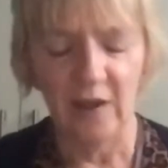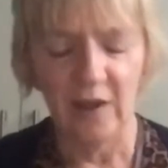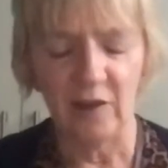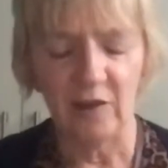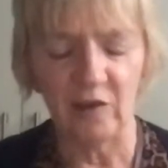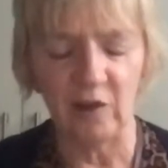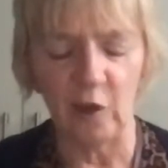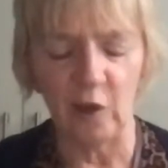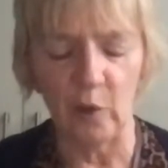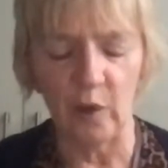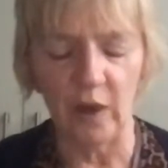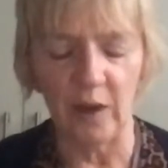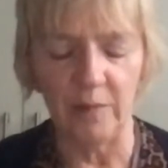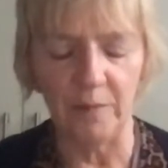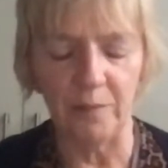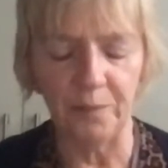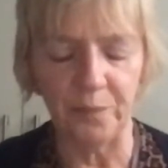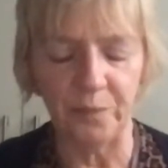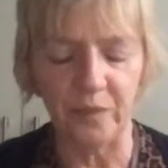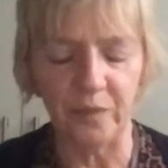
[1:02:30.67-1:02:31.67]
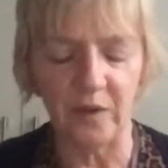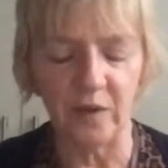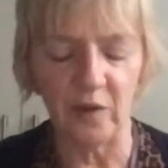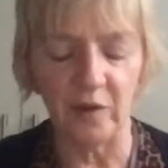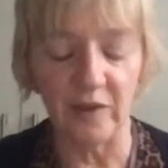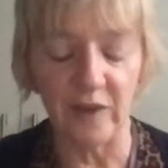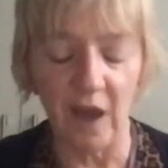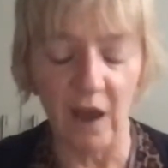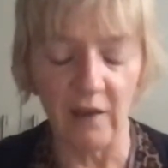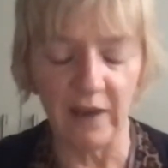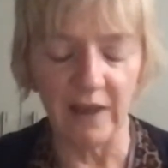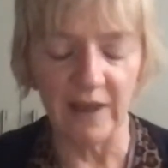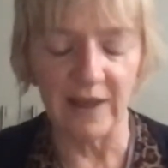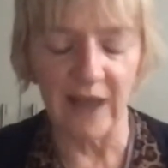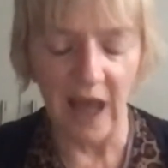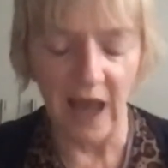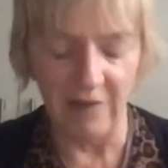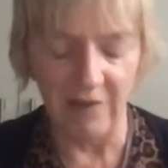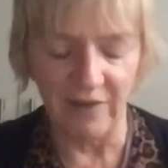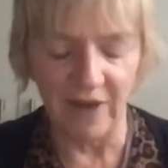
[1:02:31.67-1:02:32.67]
So, um, so targets
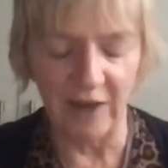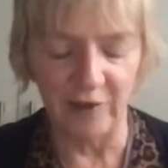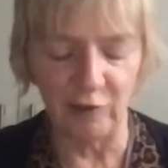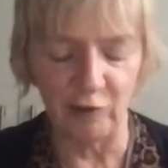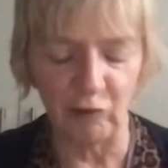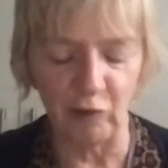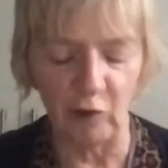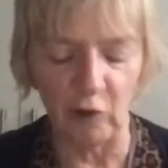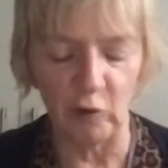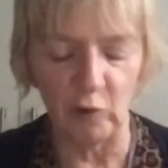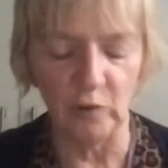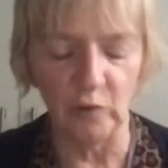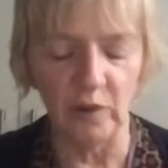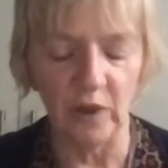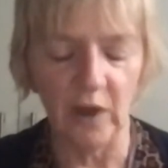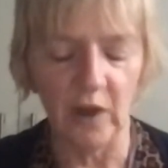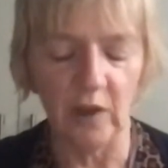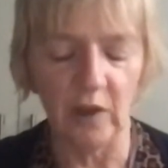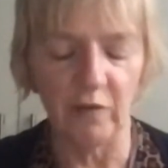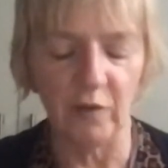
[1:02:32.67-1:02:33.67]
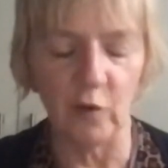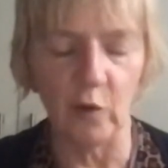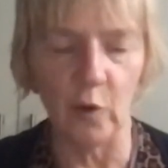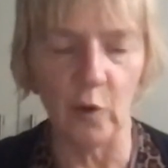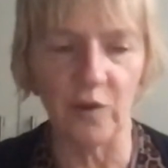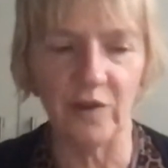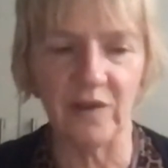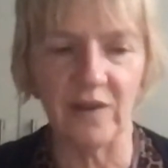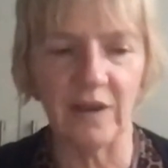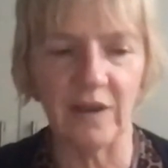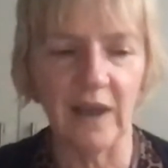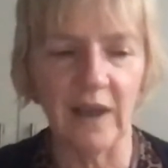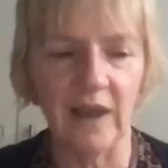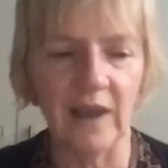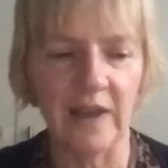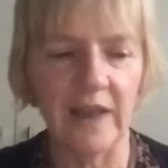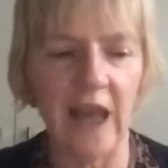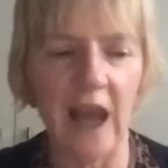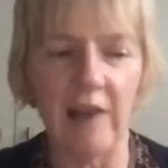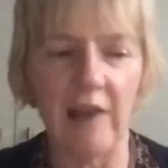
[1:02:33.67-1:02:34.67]
have had a role. Of course,
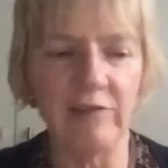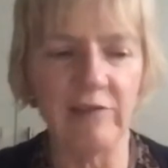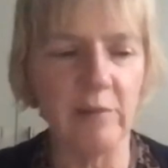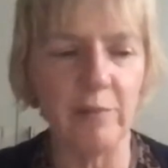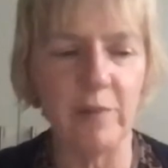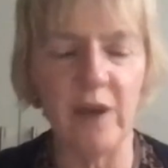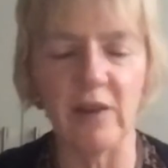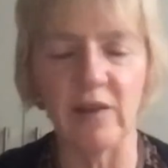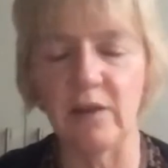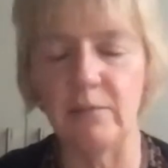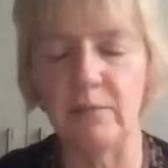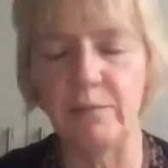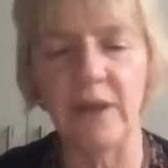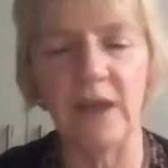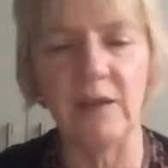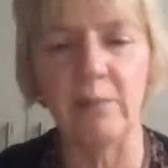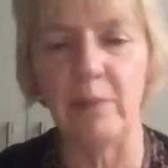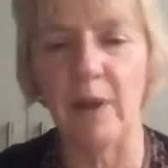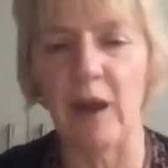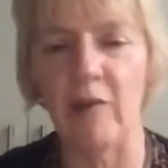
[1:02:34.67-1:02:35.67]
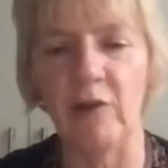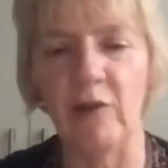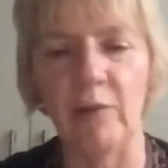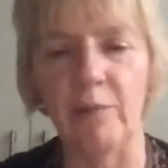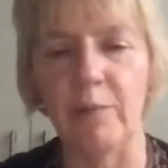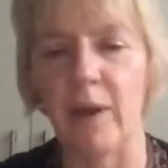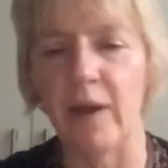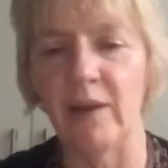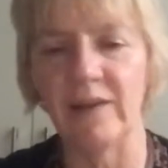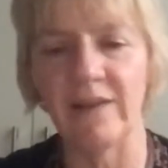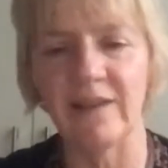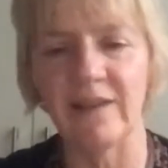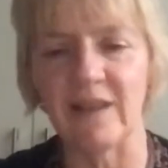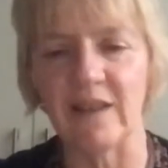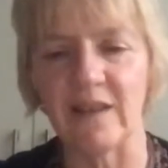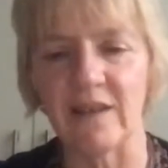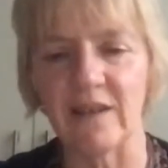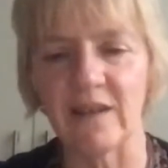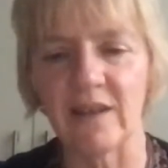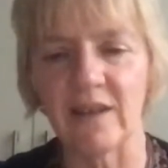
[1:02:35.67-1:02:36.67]
they have to be underpinned by real
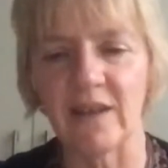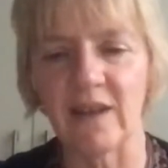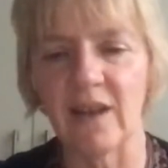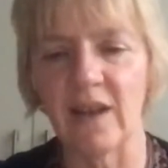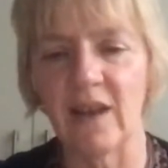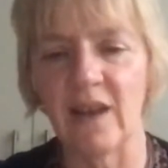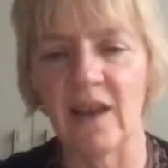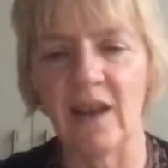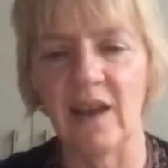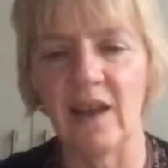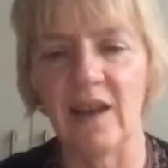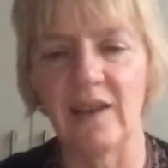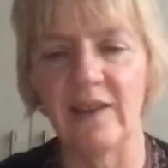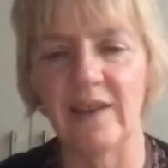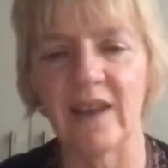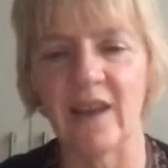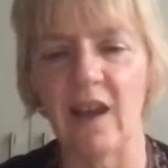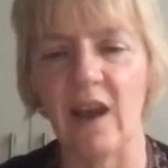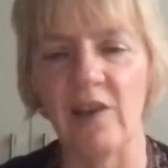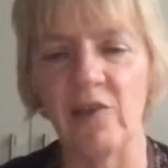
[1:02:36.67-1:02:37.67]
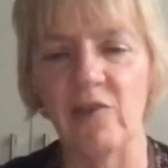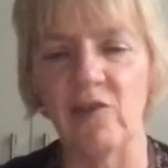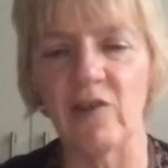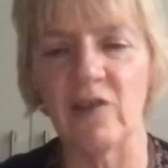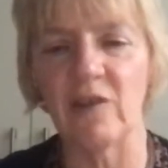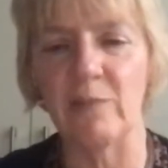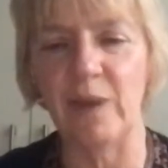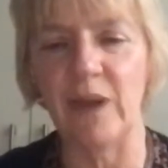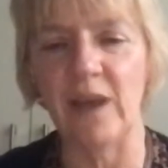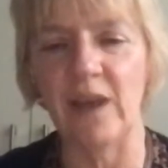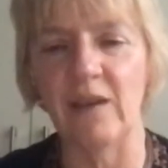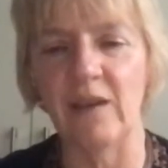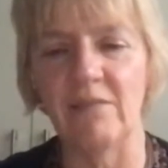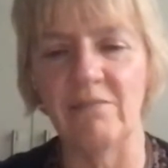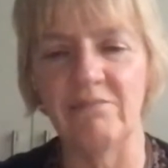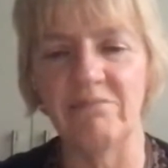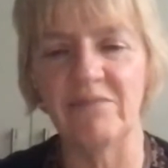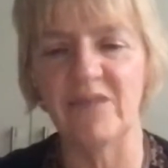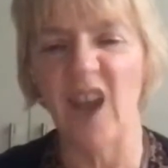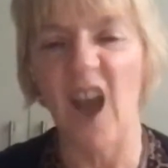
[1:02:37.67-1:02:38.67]
policies. They can't just be
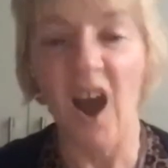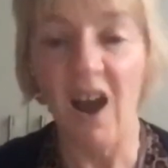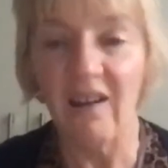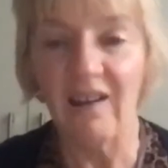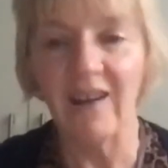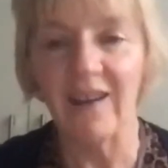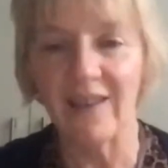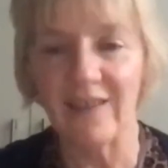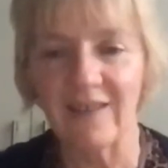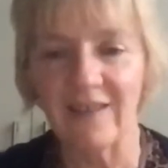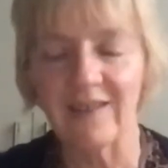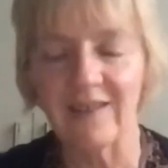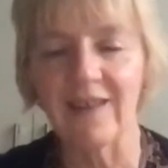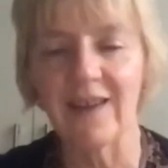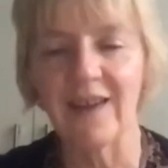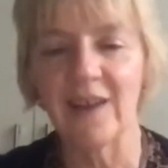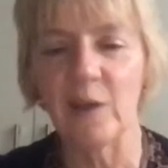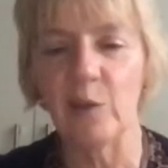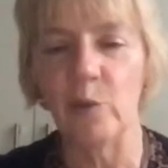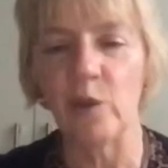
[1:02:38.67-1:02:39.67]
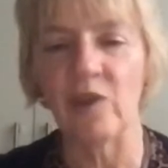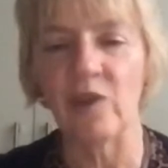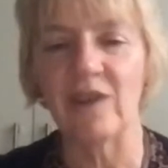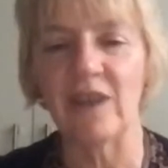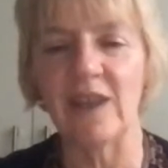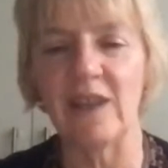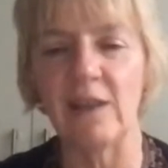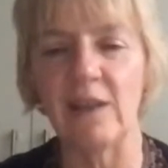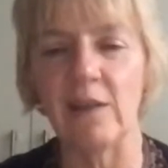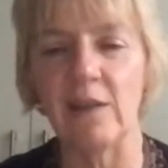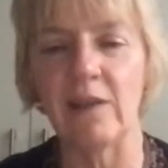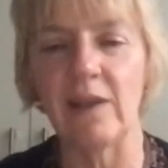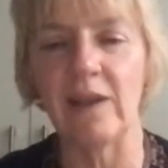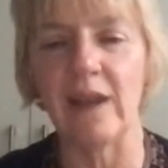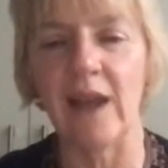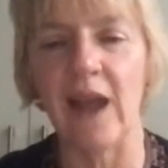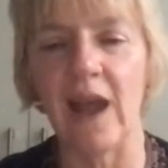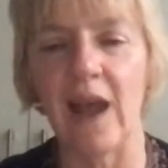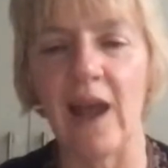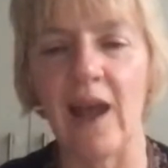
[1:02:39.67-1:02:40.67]
targets which sit in thin
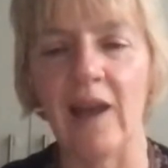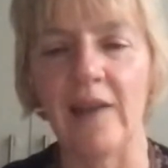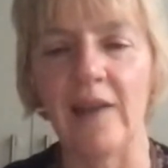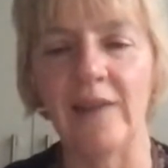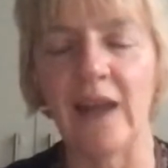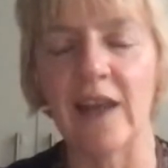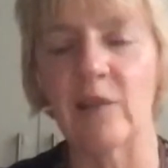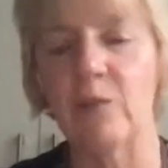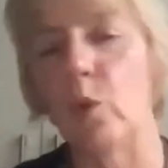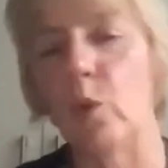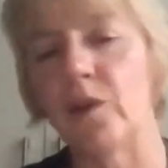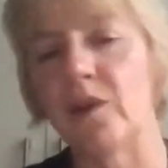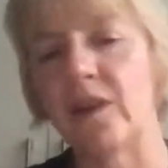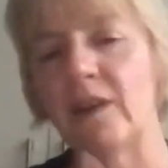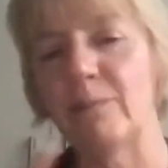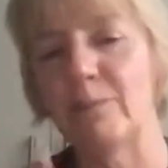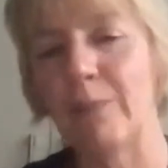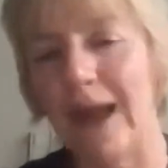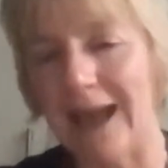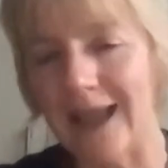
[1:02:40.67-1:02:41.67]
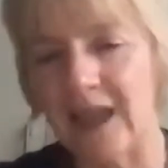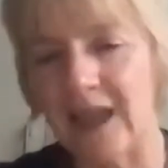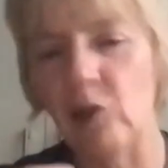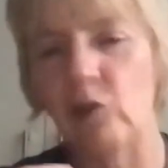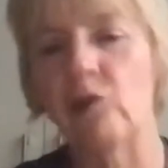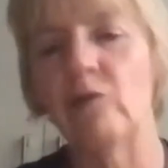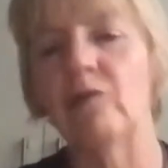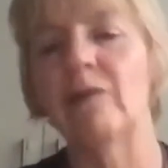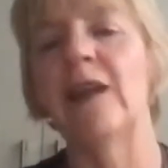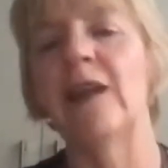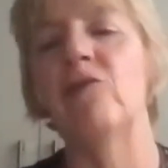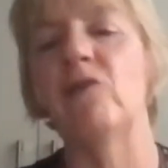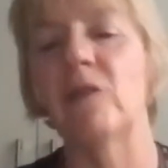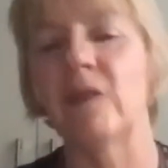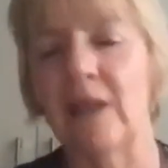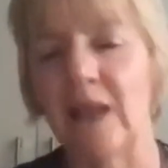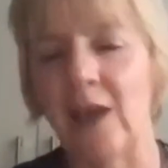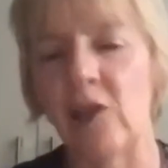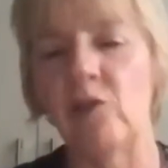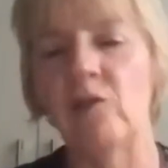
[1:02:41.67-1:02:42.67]
air. And that's what this package of
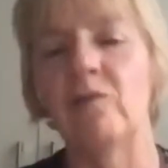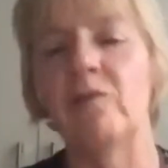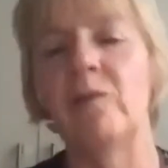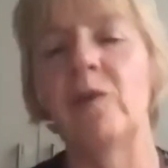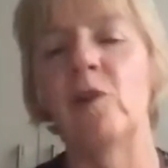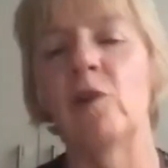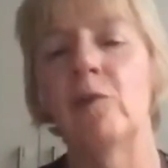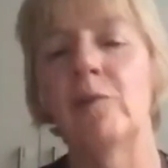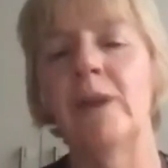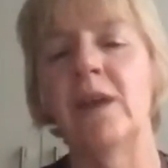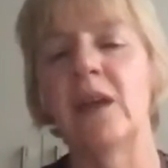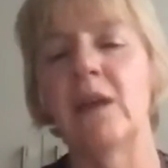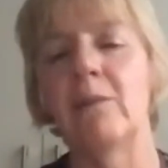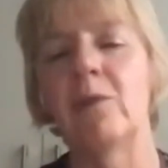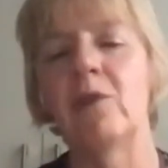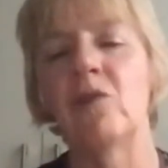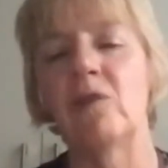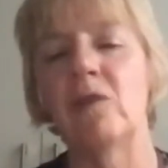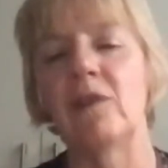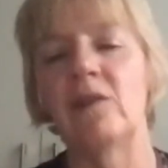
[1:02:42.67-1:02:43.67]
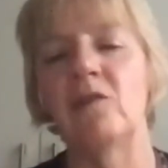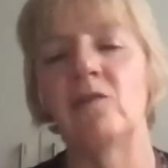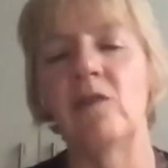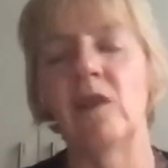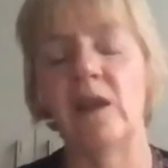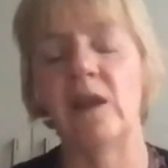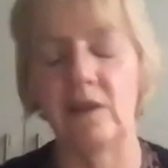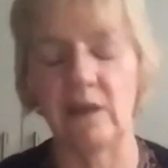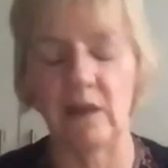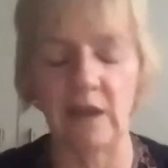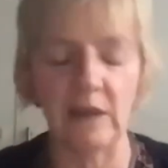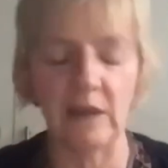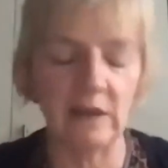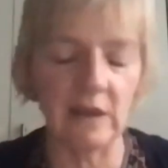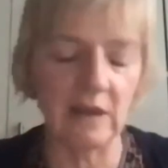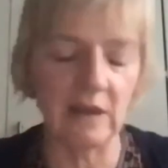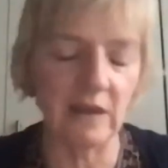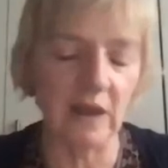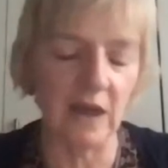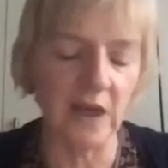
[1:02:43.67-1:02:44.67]
legislation from the European Commission is, is, is
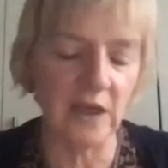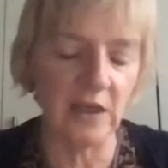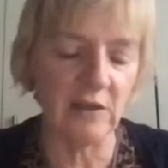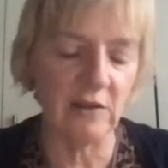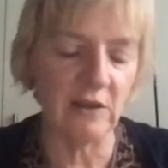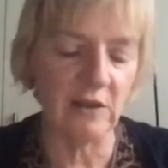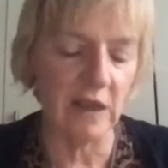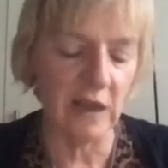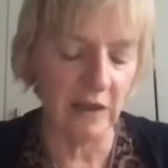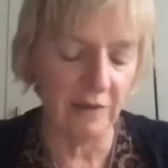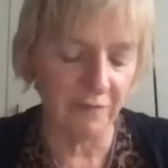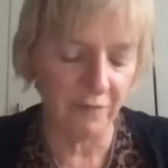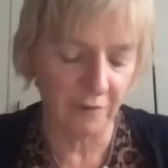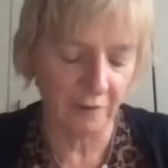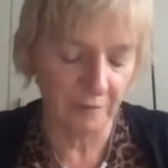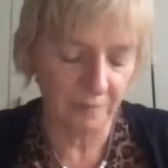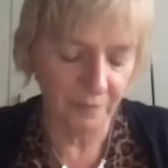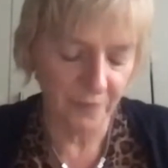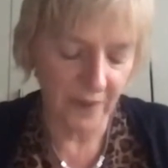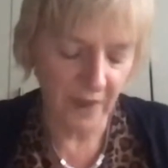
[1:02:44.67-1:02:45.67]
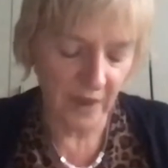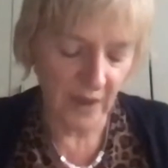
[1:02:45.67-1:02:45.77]
designed to deliver.